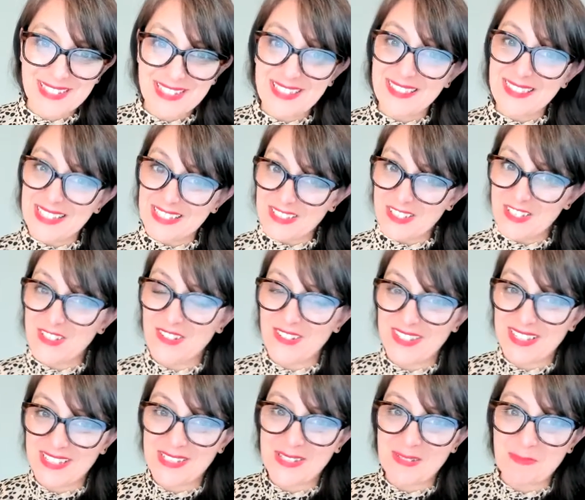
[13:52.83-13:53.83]
And that's
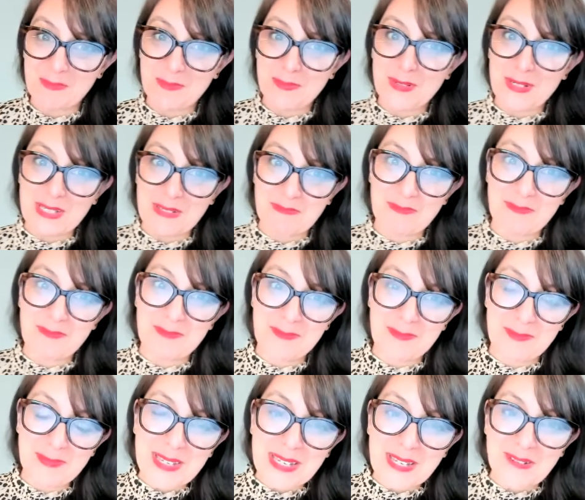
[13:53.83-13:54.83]
a pretty
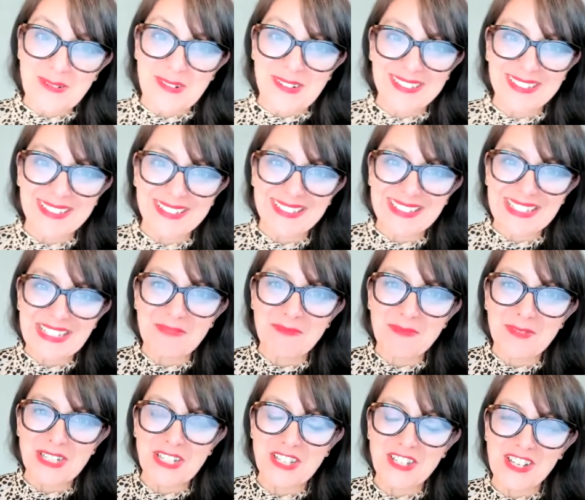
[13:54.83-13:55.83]
big one, I think,
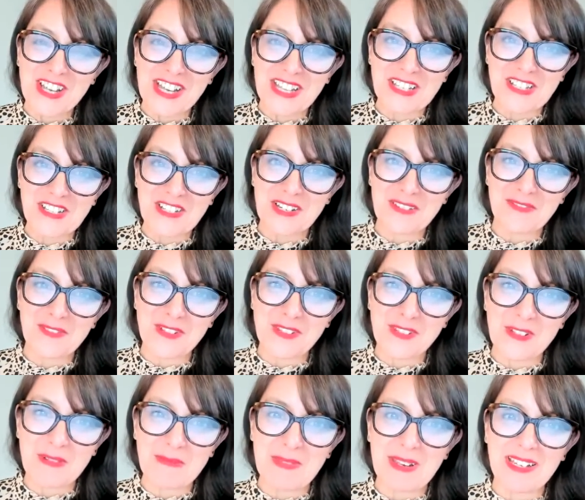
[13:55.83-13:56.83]
pretty challenging for
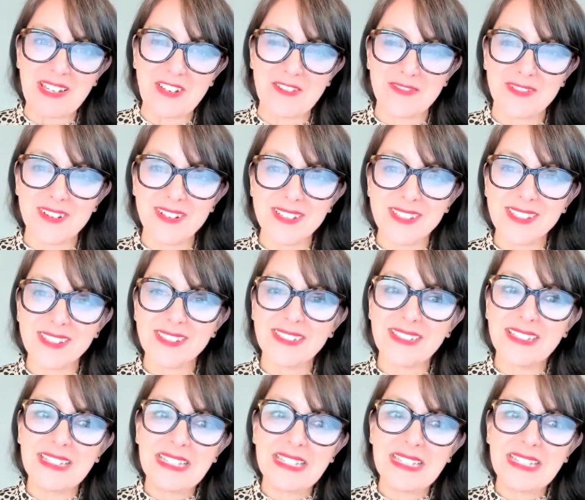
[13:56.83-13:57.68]
so many of us.